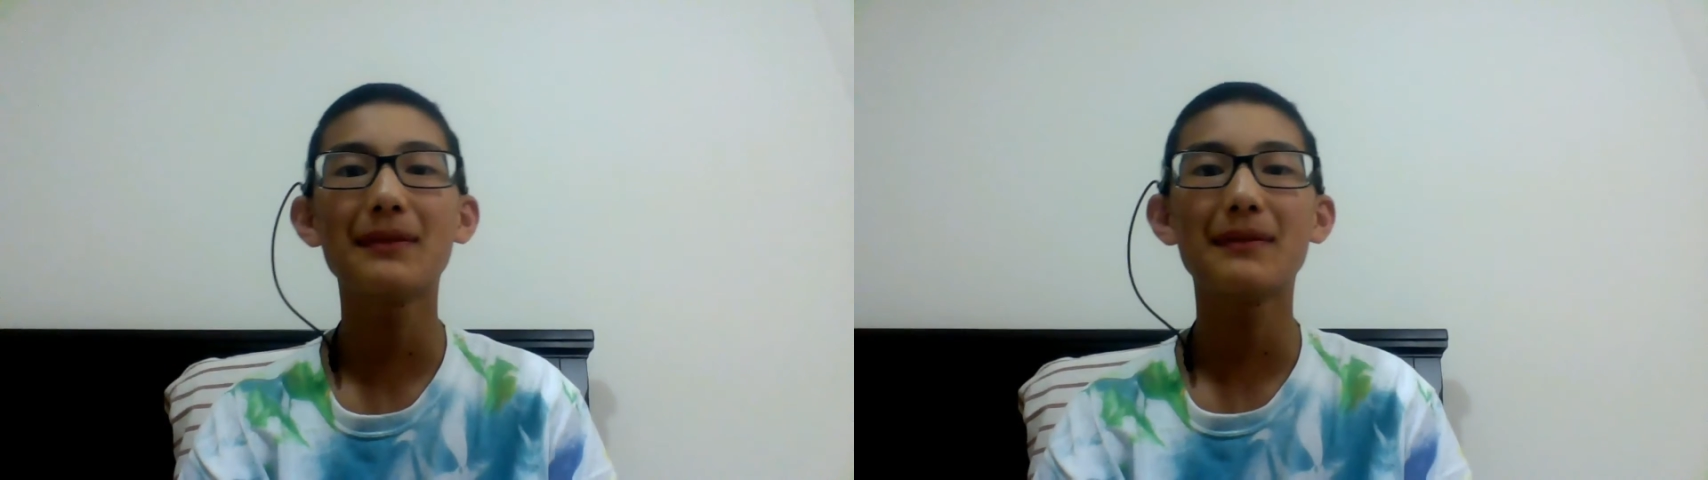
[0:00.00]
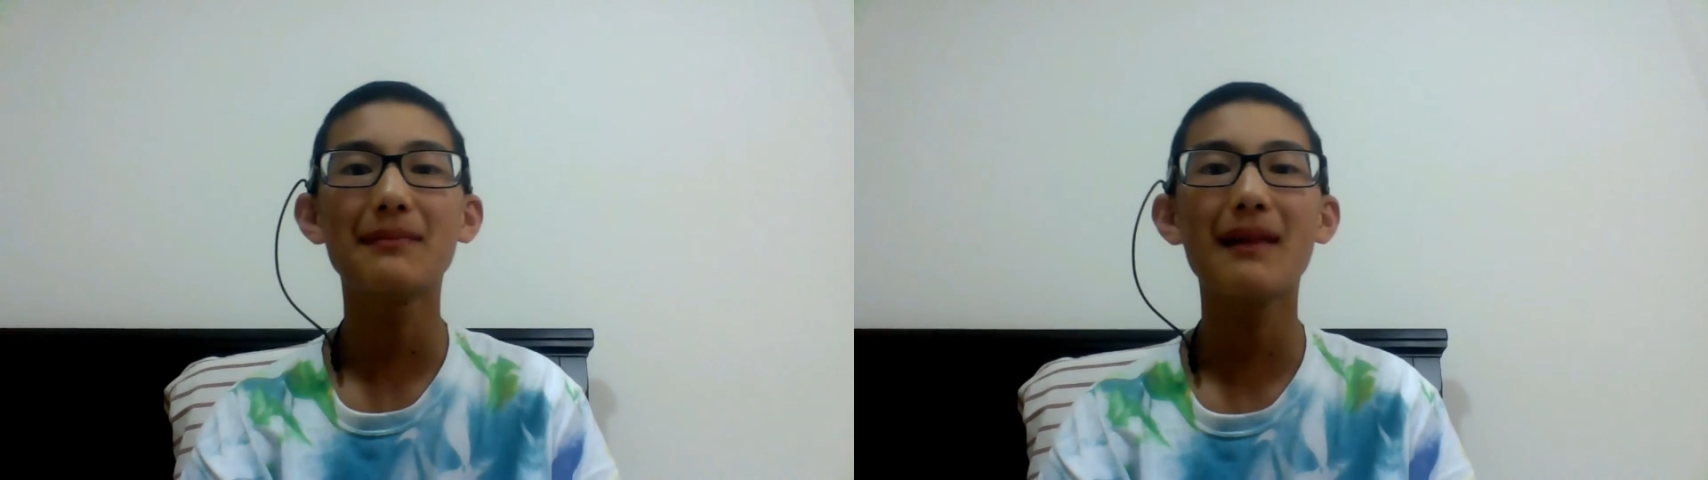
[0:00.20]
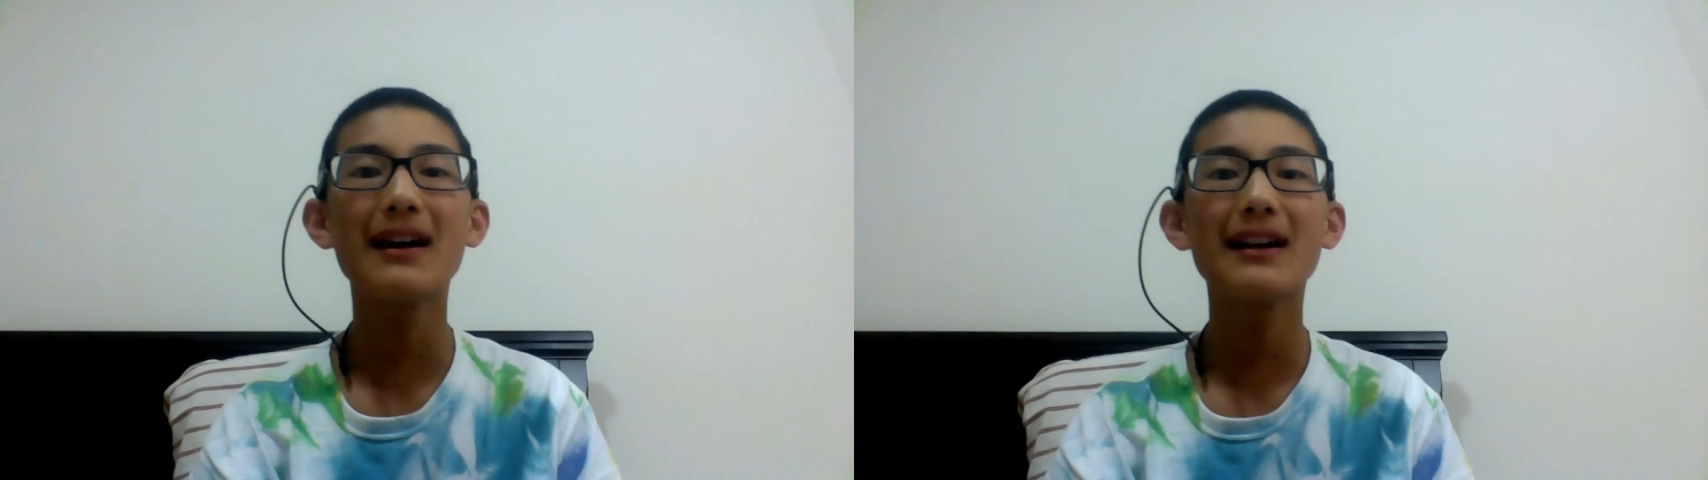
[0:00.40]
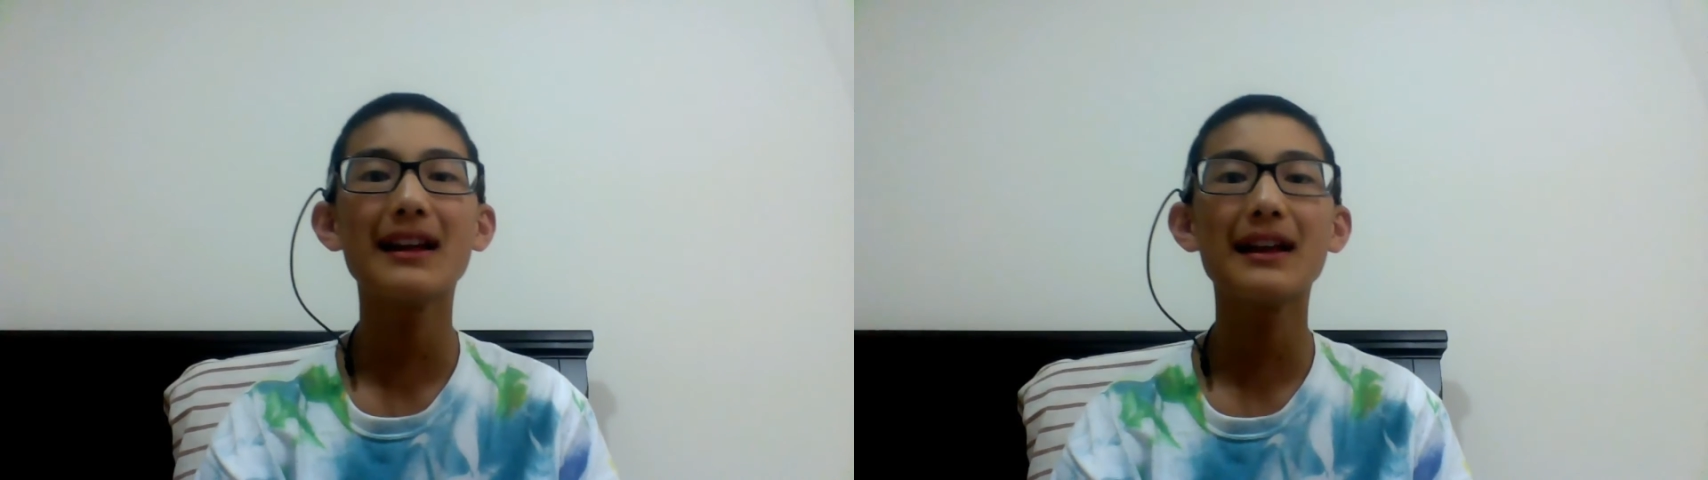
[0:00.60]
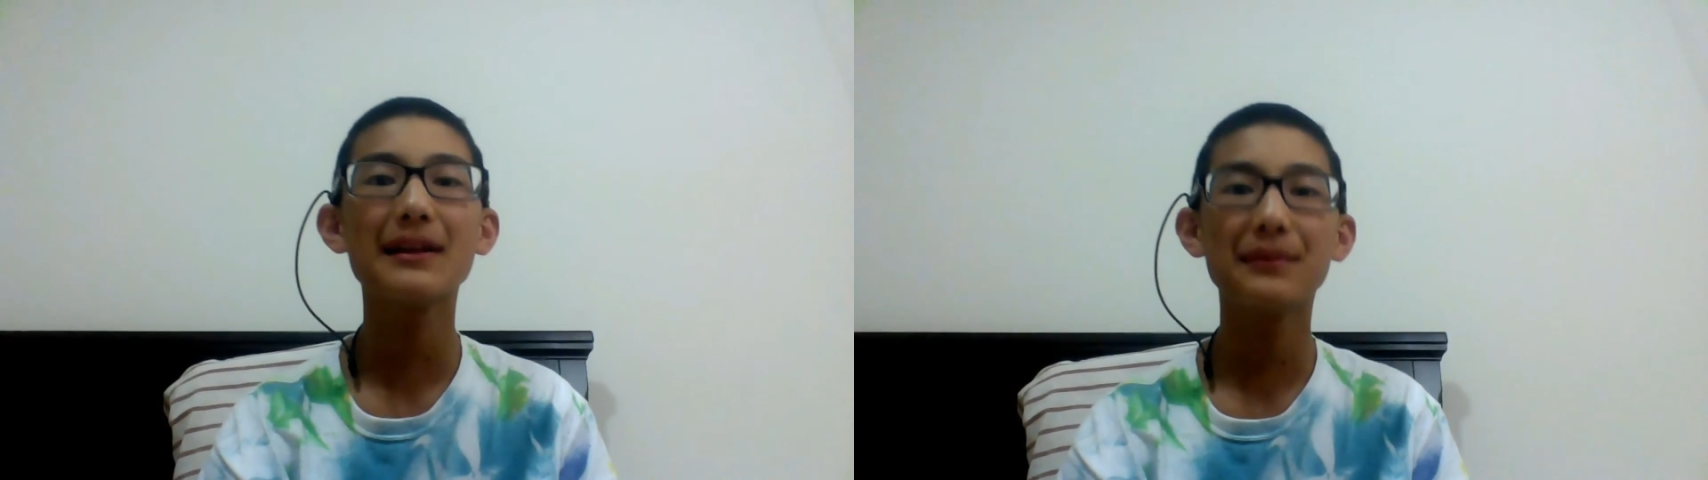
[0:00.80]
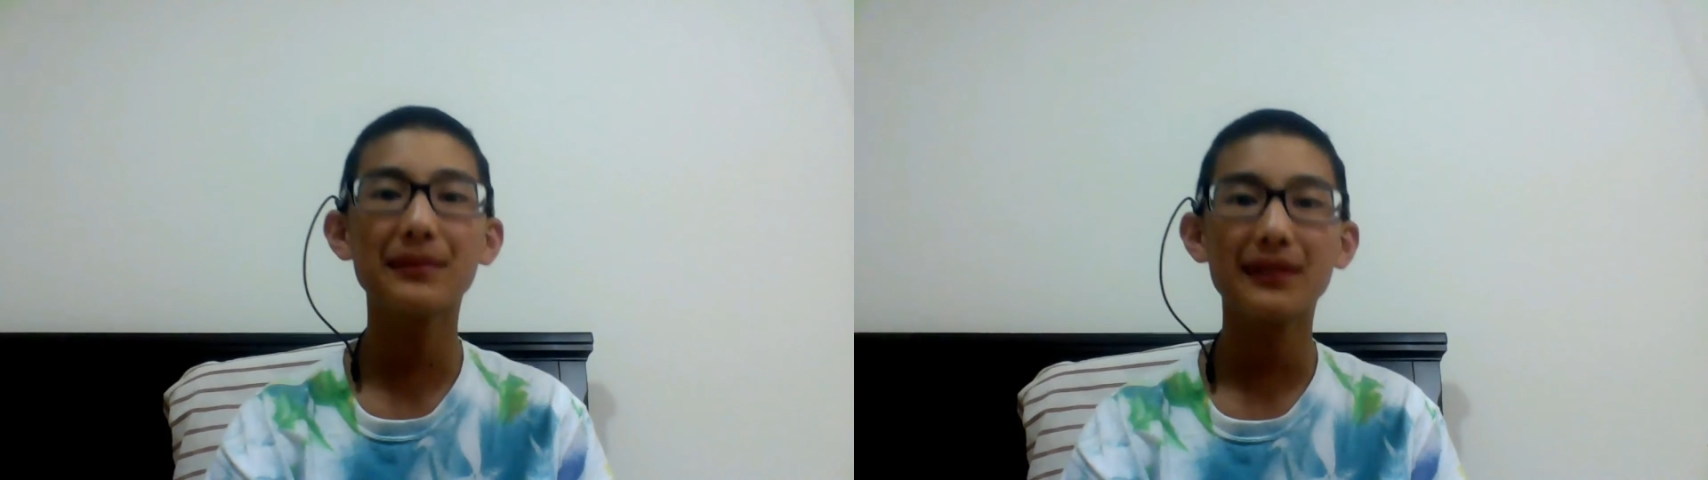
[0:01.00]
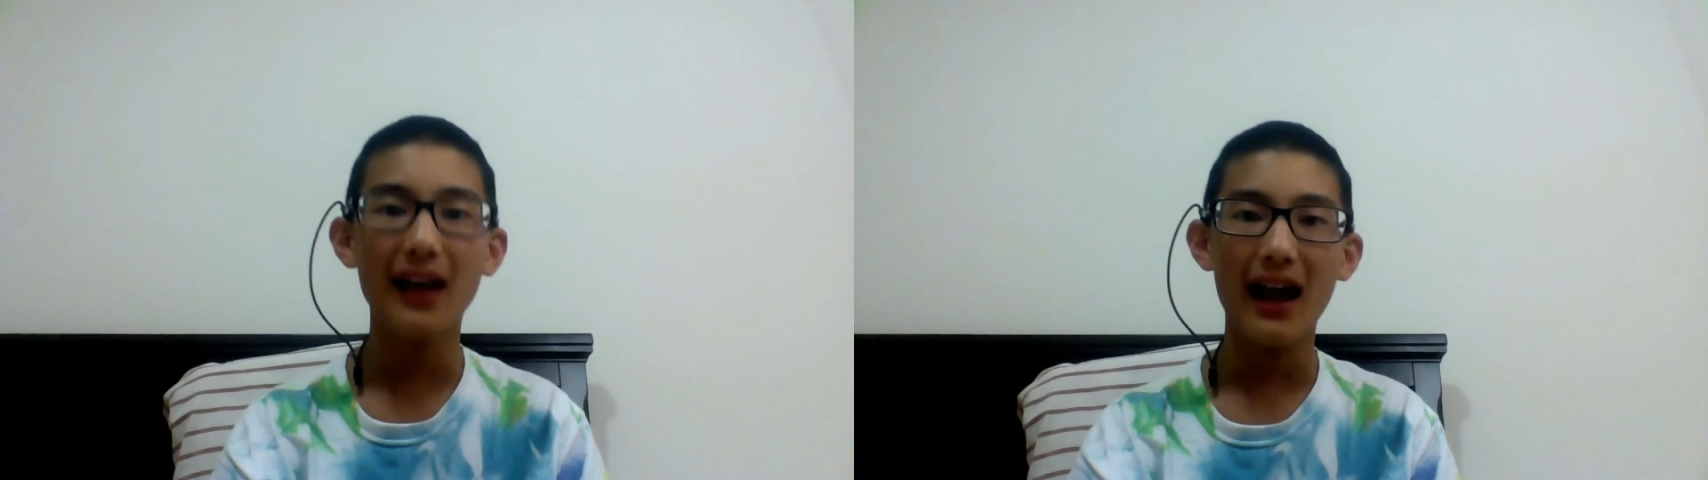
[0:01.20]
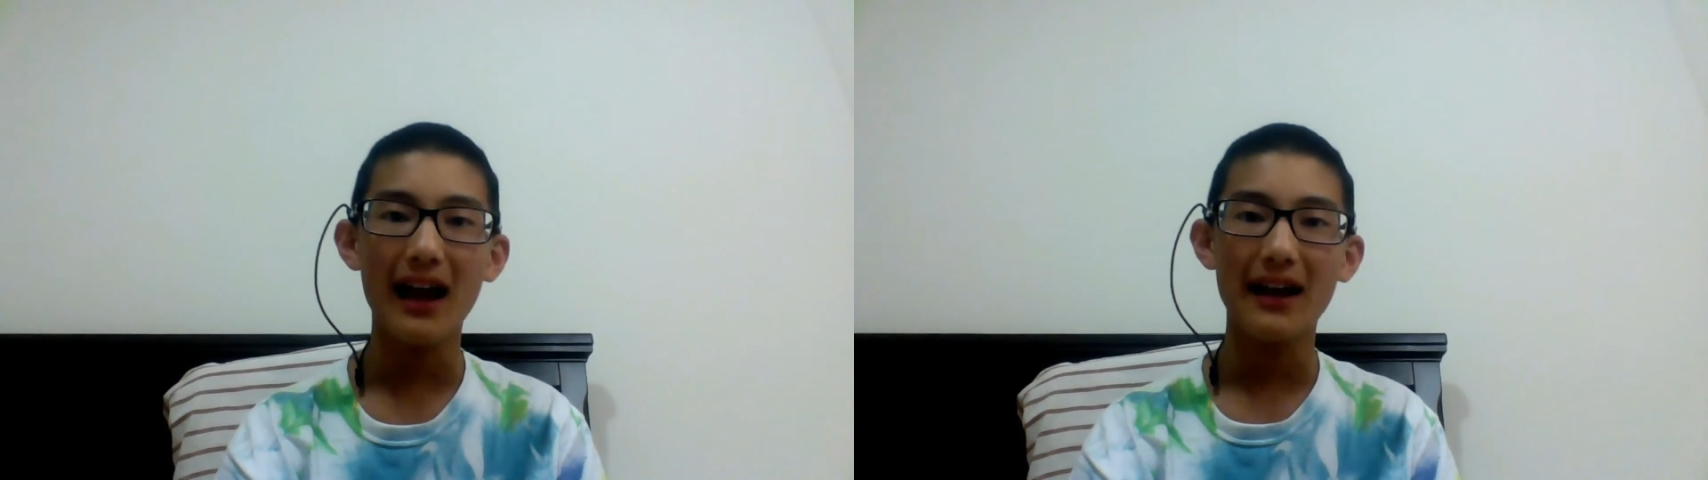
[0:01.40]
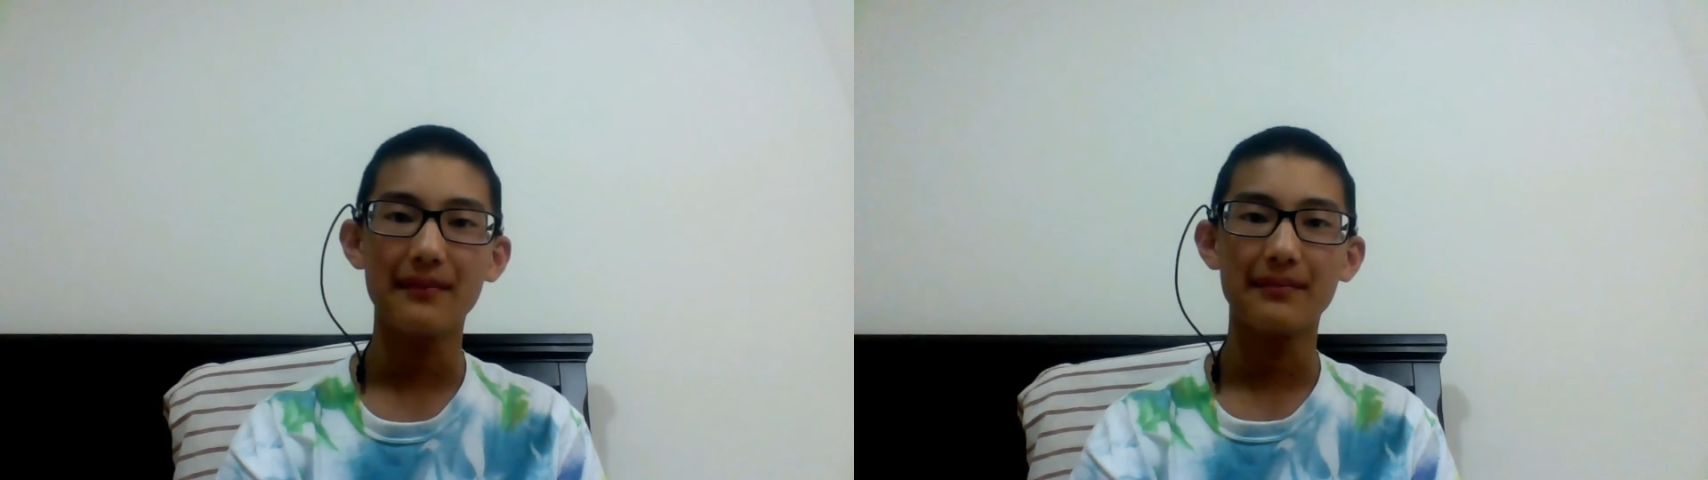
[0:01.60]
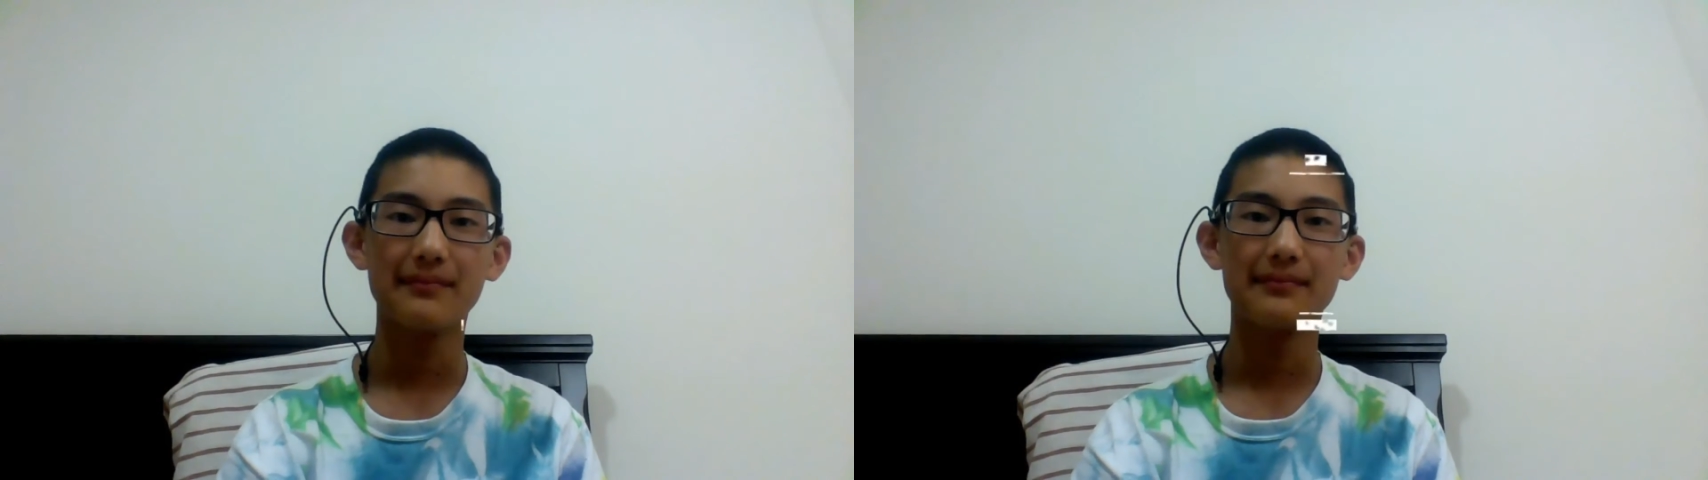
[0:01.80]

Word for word: and my name's Ed.